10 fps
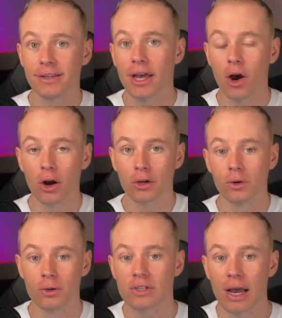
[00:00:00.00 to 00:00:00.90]
get
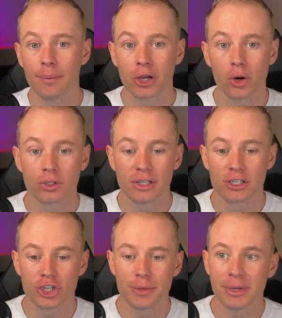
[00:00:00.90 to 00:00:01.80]
articles, I'm gonna go to this
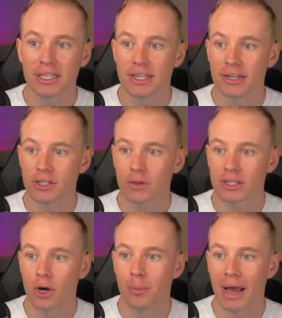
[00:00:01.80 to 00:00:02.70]
GPT. So let's
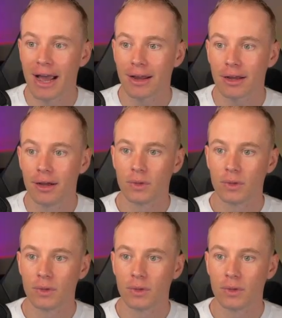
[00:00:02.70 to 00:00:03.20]
go back.